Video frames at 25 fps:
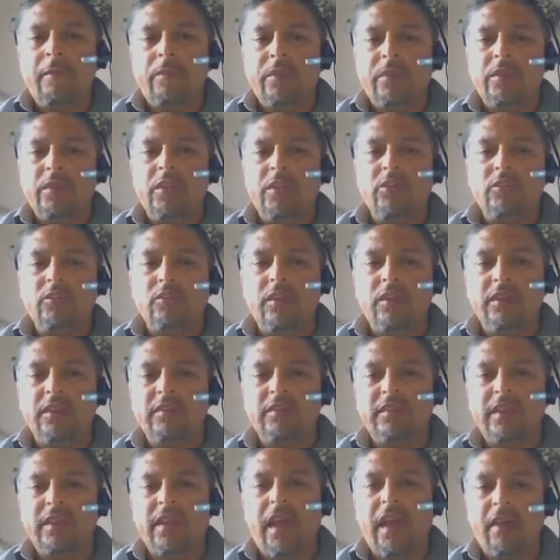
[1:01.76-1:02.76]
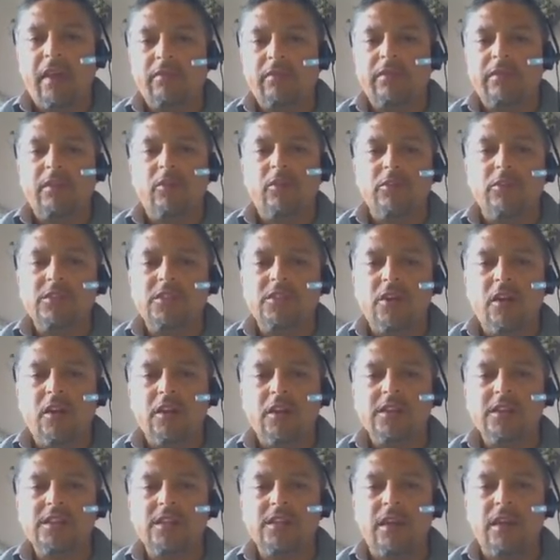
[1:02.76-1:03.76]
neutrons that have no
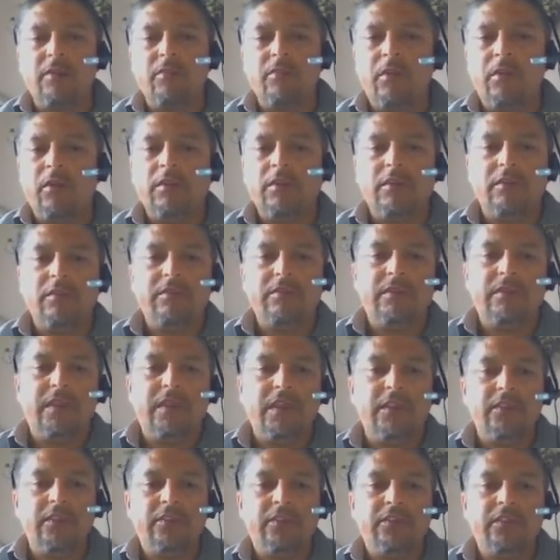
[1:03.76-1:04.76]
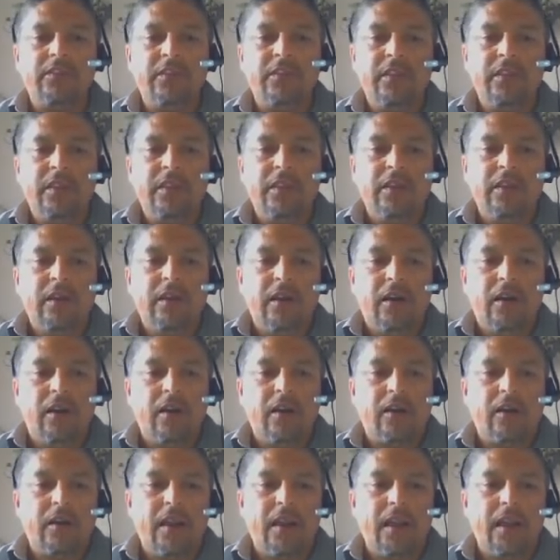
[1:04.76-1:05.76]
charge, and both of these
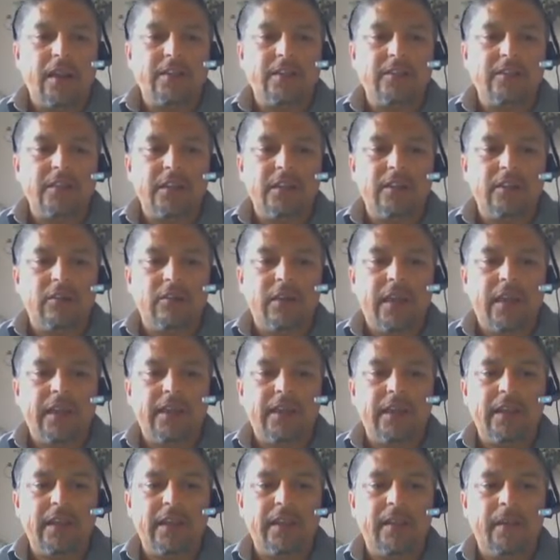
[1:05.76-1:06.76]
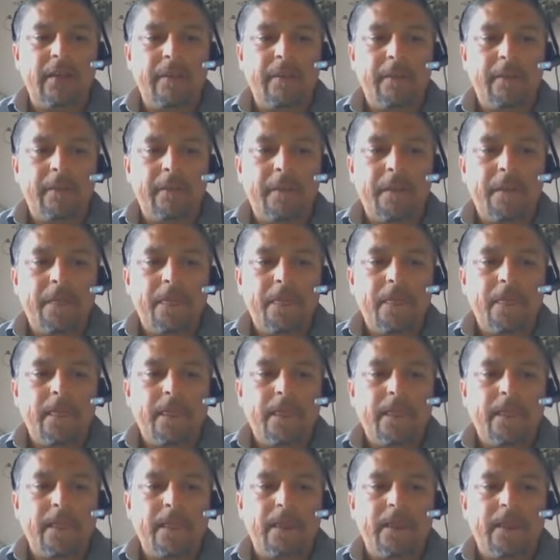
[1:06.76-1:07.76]
are actually located
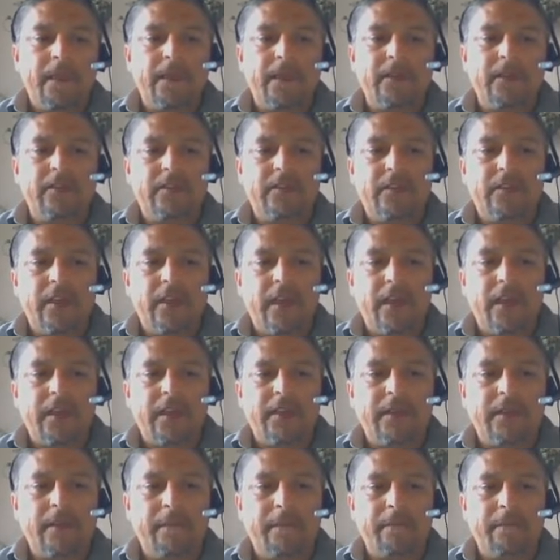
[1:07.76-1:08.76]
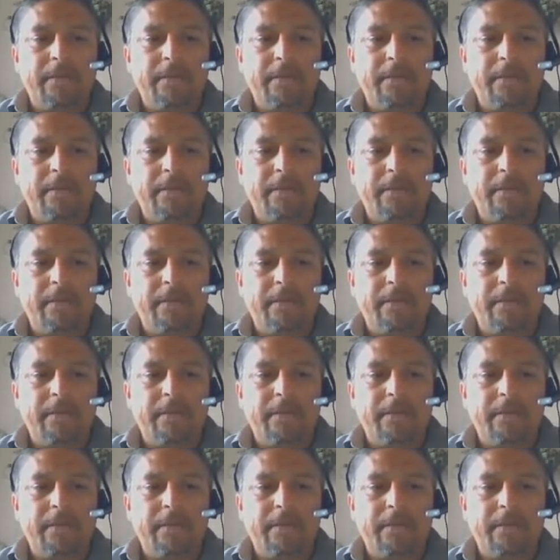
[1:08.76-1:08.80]
inside